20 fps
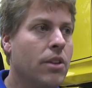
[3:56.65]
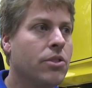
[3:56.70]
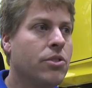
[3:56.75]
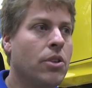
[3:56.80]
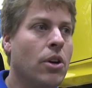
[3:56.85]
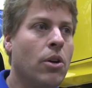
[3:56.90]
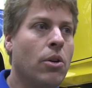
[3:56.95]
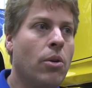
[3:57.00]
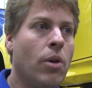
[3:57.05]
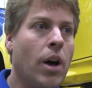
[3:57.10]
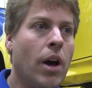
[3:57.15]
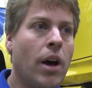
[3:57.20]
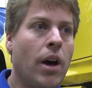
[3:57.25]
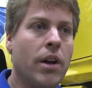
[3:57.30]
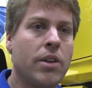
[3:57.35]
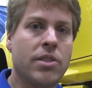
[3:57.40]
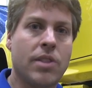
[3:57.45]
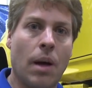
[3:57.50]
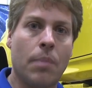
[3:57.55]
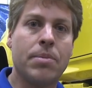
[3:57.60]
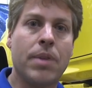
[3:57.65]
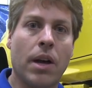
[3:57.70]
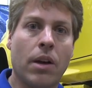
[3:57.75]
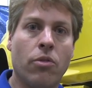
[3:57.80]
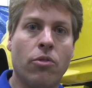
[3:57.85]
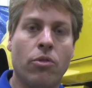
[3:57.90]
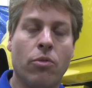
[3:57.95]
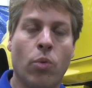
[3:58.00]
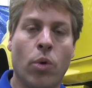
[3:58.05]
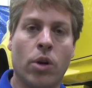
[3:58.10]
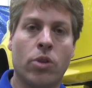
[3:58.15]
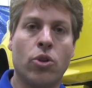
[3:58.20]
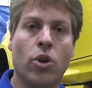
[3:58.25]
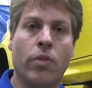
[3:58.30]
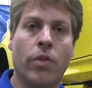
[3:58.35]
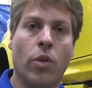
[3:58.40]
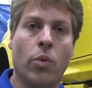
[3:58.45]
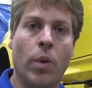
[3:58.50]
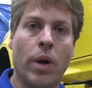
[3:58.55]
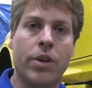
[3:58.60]
So StopTech worked
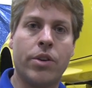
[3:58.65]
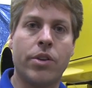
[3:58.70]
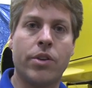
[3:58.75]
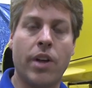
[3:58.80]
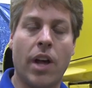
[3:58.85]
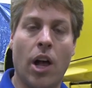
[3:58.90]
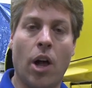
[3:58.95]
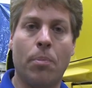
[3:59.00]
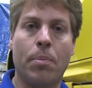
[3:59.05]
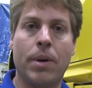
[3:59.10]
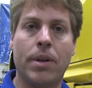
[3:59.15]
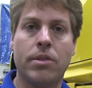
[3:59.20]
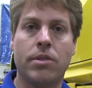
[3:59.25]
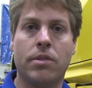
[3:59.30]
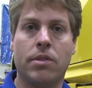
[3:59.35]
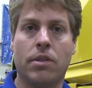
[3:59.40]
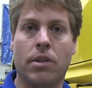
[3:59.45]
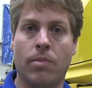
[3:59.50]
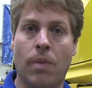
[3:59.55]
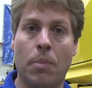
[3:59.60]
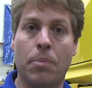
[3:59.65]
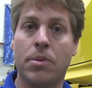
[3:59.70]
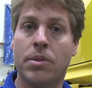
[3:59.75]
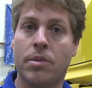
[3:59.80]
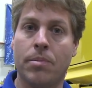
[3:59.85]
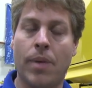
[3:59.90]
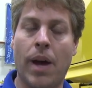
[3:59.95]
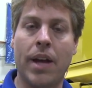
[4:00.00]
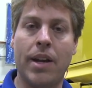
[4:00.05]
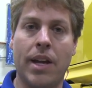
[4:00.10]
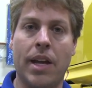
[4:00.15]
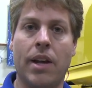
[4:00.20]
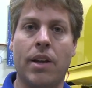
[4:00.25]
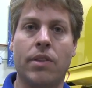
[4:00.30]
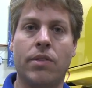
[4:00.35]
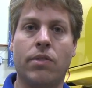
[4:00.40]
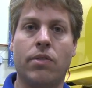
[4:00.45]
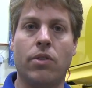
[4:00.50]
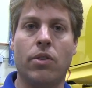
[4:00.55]
over the winter to help us come up with some ideas